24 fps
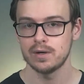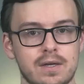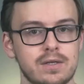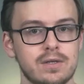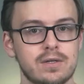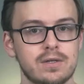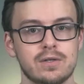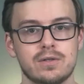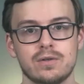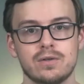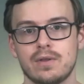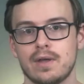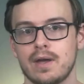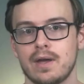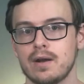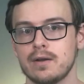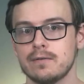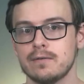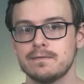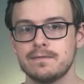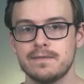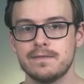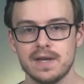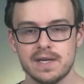You can do that
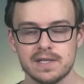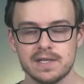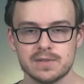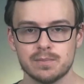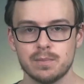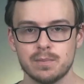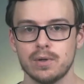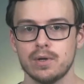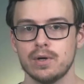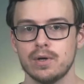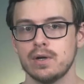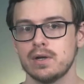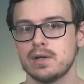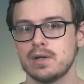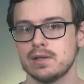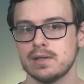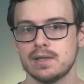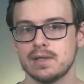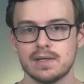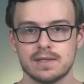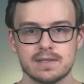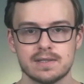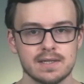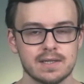on Facebook,
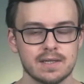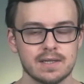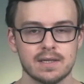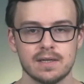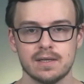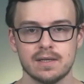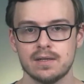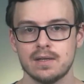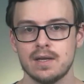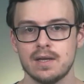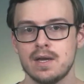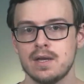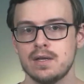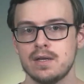LinkedIn.